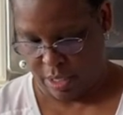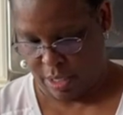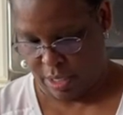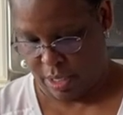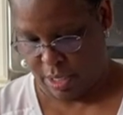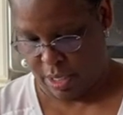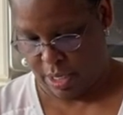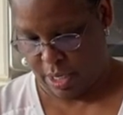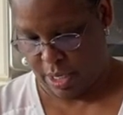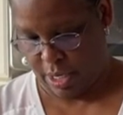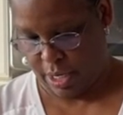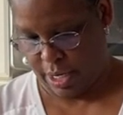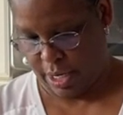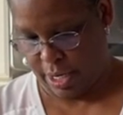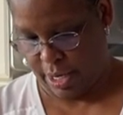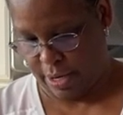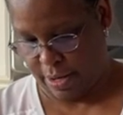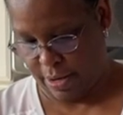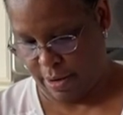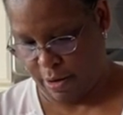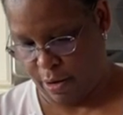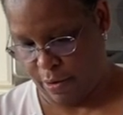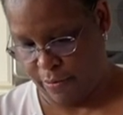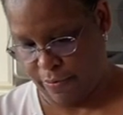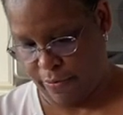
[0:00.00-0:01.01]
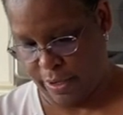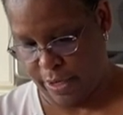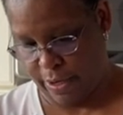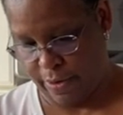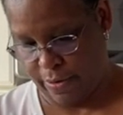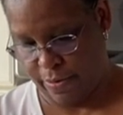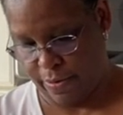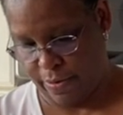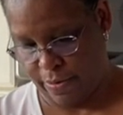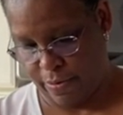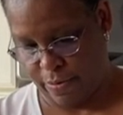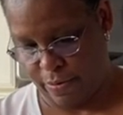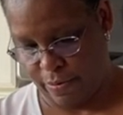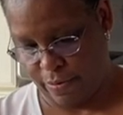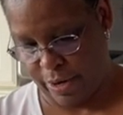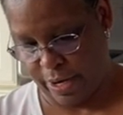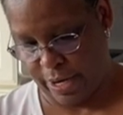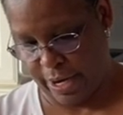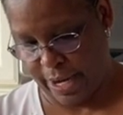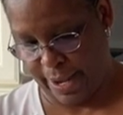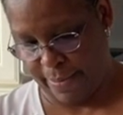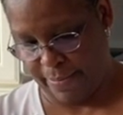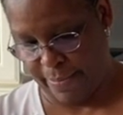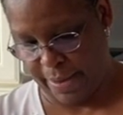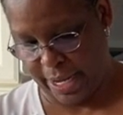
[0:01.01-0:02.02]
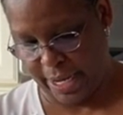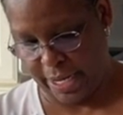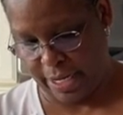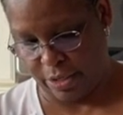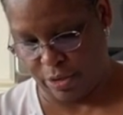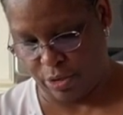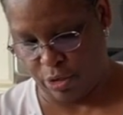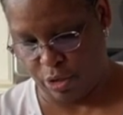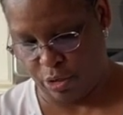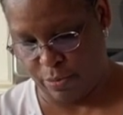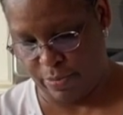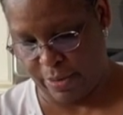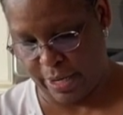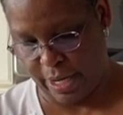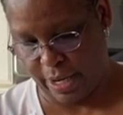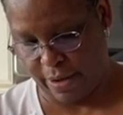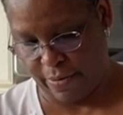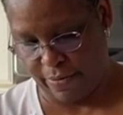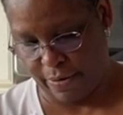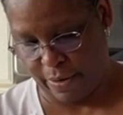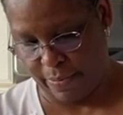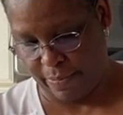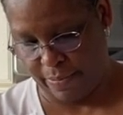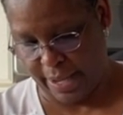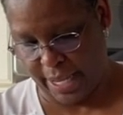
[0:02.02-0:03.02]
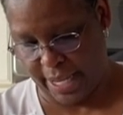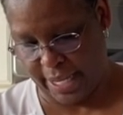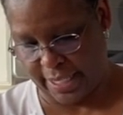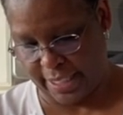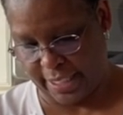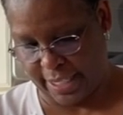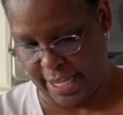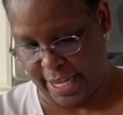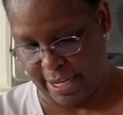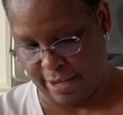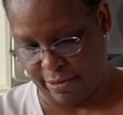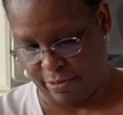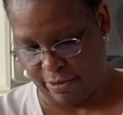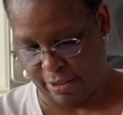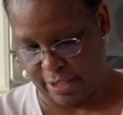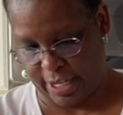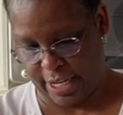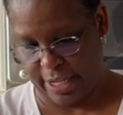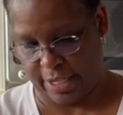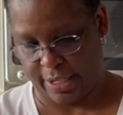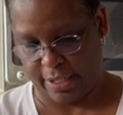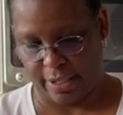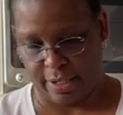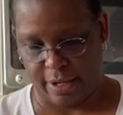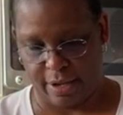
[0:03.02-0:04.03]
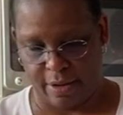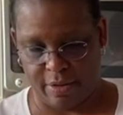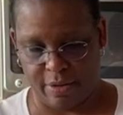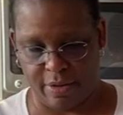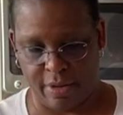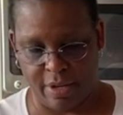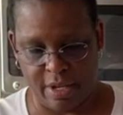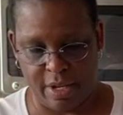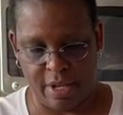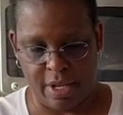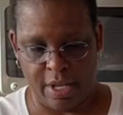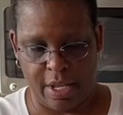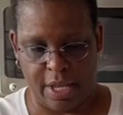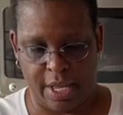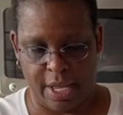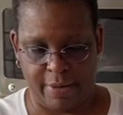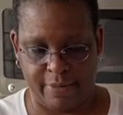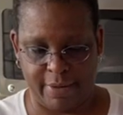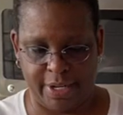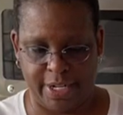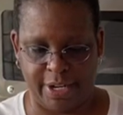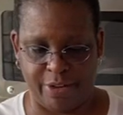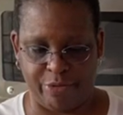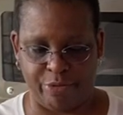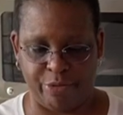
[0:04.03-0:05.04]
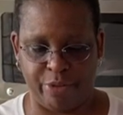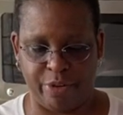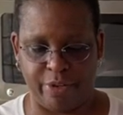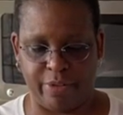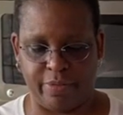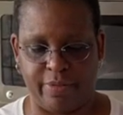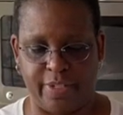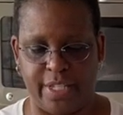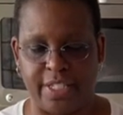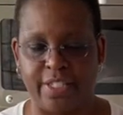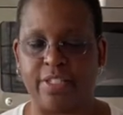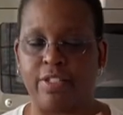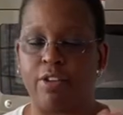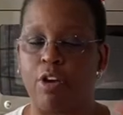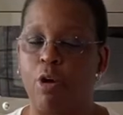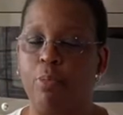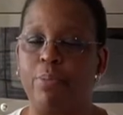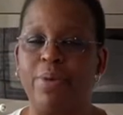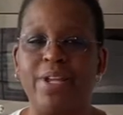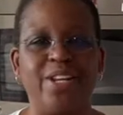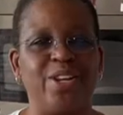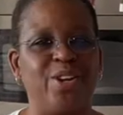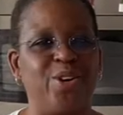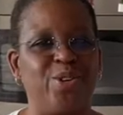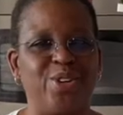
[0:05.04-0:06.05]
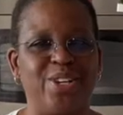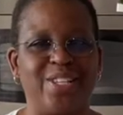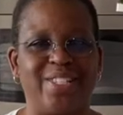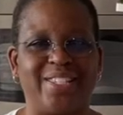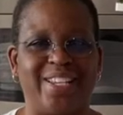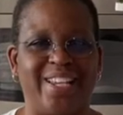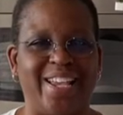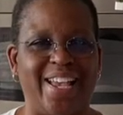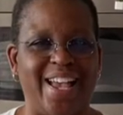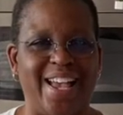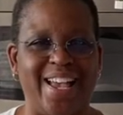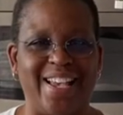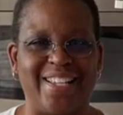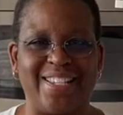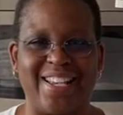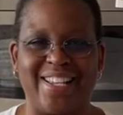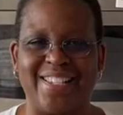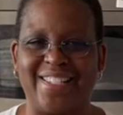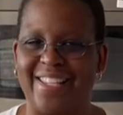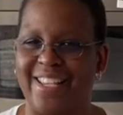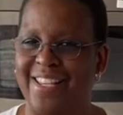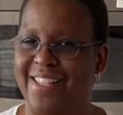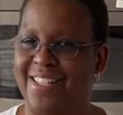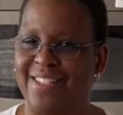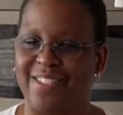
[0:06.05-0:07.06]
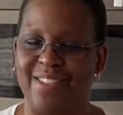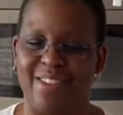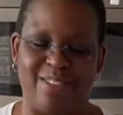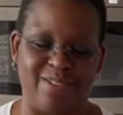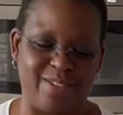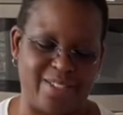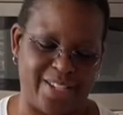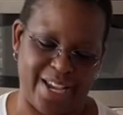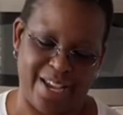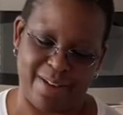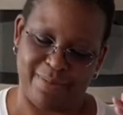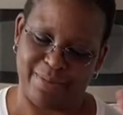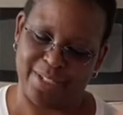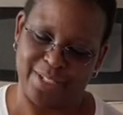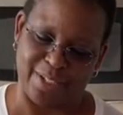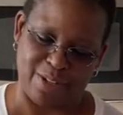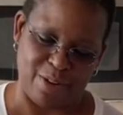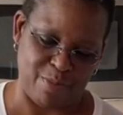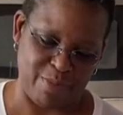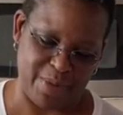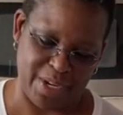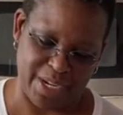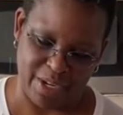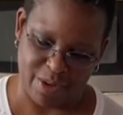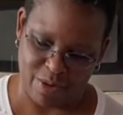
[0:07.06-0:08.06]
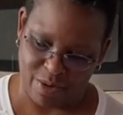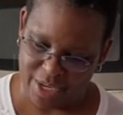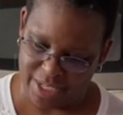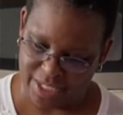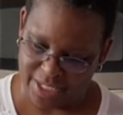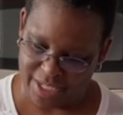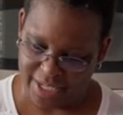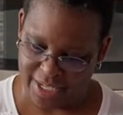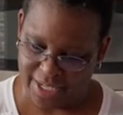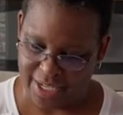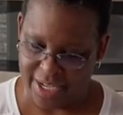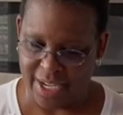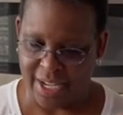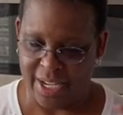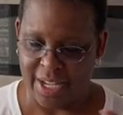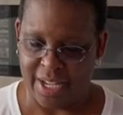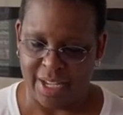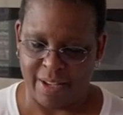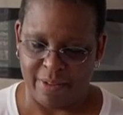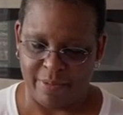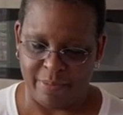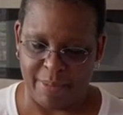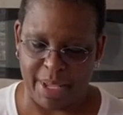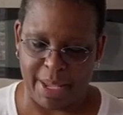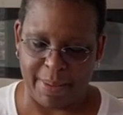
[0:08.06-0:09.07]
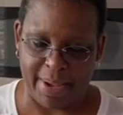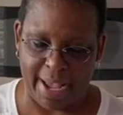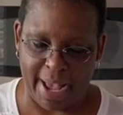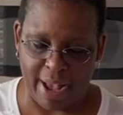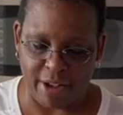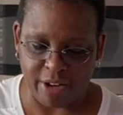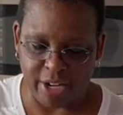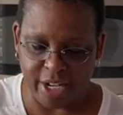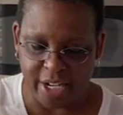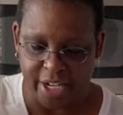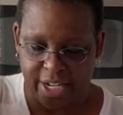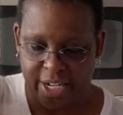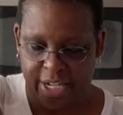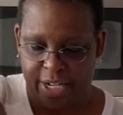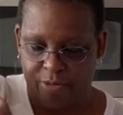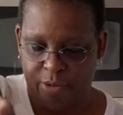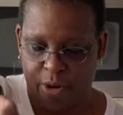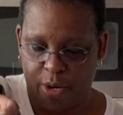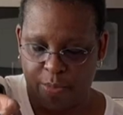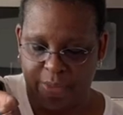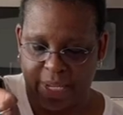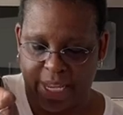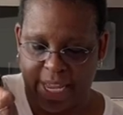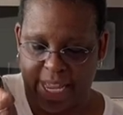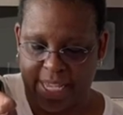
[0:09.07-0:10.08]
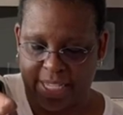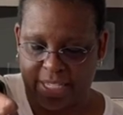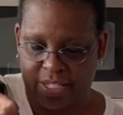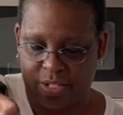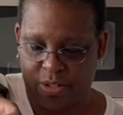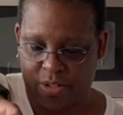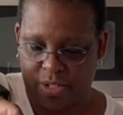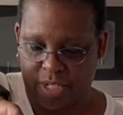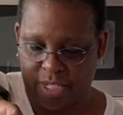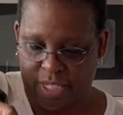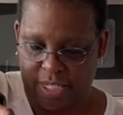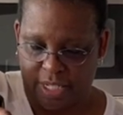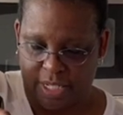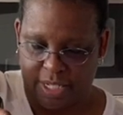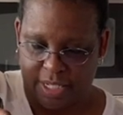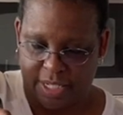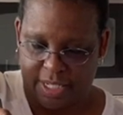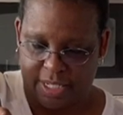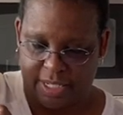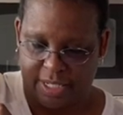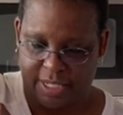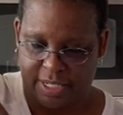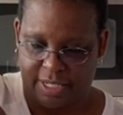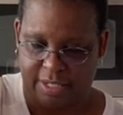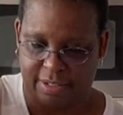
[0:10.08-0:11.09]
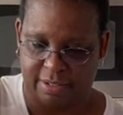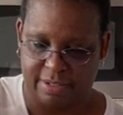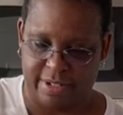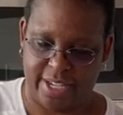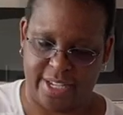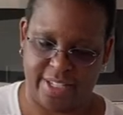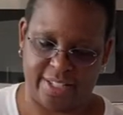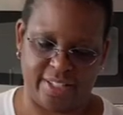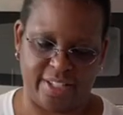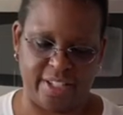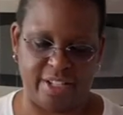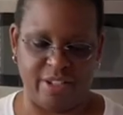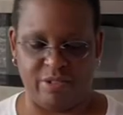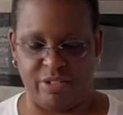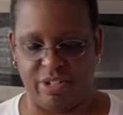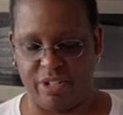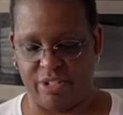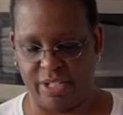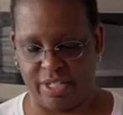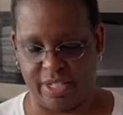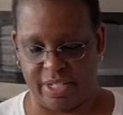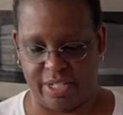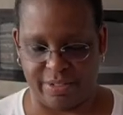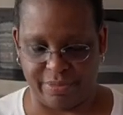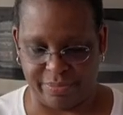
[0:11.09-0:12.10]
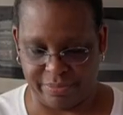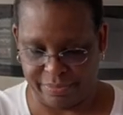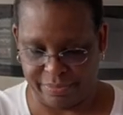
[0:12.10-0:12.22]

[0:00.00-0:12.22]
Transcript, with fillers: and hopefully we're not making too big of a mess. I don't think so. I know this is gonna be noisy, guys. I say this all the time. It's gonna be noisy. Maybe I'll cut it. It won't be as noisy. And it's still noisy,